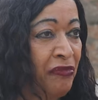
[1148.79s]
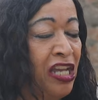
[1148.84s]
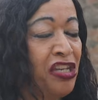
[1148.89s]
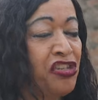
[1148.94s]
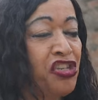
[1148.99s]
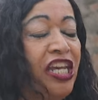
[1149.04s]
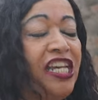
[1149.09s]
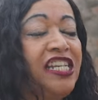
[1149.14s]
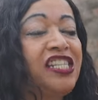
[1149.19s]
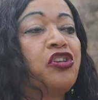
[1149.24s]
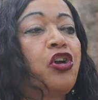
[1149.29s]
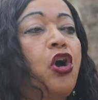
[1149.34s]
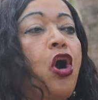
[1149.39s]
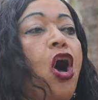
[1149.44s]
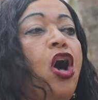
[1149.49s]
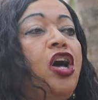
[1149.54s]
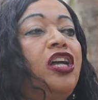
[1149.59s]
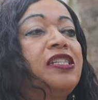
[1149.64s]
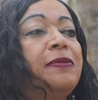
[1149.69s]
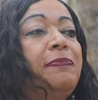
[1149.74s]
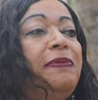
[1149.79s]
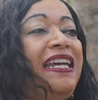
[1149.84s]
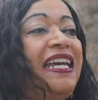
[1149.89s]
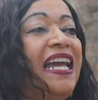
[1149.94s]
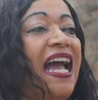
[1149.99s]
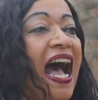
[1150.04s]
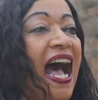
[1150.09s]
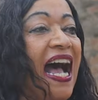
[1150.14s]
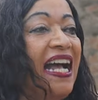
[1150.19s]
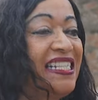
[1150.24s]
She's called me
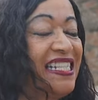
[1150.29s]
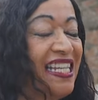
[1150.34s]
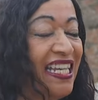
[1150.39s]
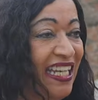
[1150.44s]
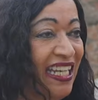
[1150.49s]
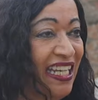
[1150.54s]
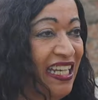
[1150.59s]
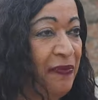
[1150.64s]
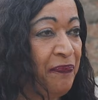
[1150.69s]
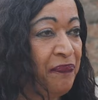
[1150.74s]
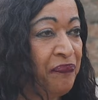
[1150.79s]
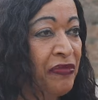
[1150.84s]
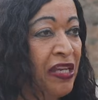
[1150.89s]
Auntie